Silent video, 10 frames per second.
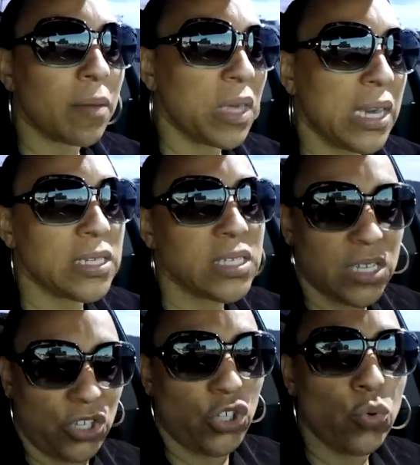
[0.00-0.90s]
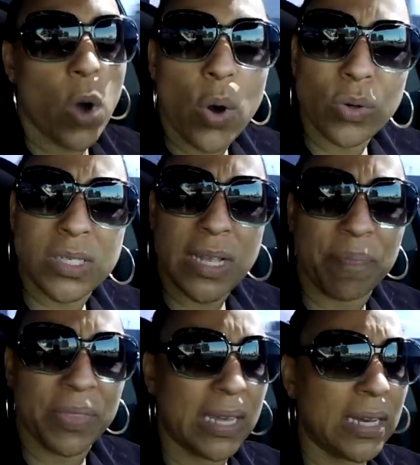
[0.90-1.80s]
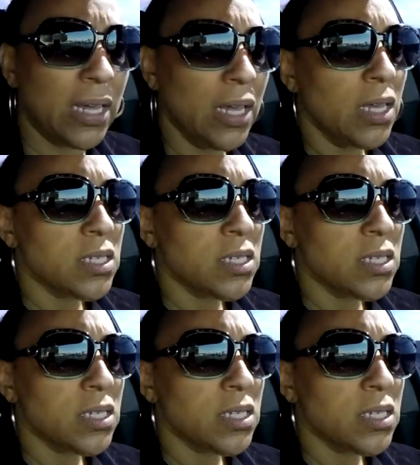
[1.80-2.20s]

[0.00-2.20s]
because you owe something.